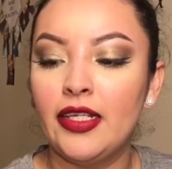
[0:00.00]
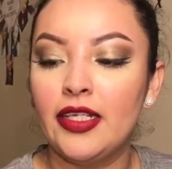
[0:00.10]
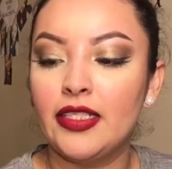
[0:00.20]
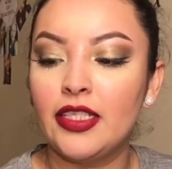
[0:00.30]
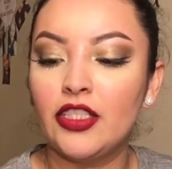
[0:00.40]

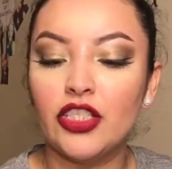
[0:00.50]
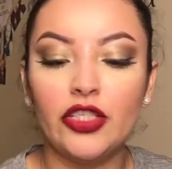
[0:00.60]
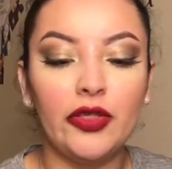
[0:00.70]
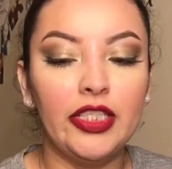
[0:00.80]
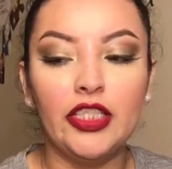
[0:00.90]

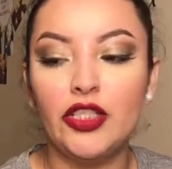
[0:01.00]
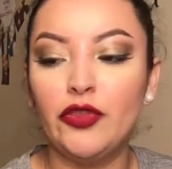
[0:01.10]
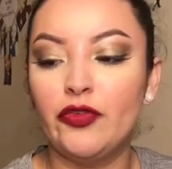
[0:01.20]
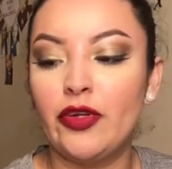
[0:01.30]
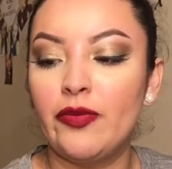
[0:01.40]
essential and two
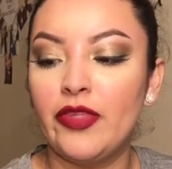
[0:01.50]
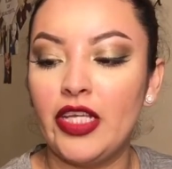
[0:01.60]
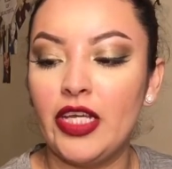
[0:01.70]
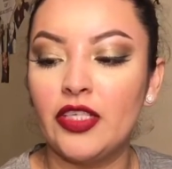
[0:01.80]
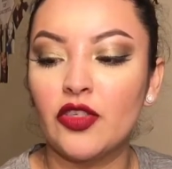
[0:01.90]
from
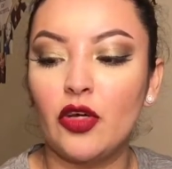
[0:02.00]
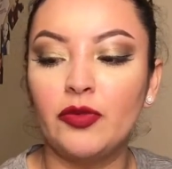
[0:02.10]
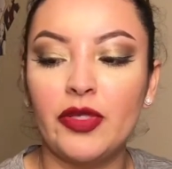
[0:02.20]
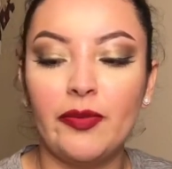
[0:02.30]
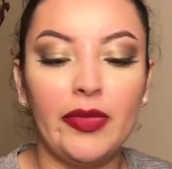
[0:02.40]
the
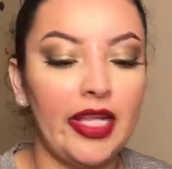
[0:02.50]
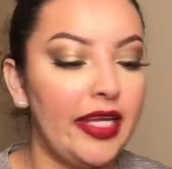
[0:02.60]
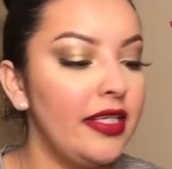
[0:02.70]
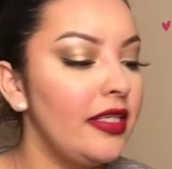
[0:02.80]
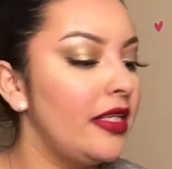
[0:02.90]
sculpt and
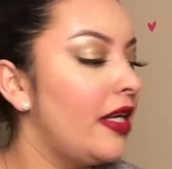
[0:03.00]
blend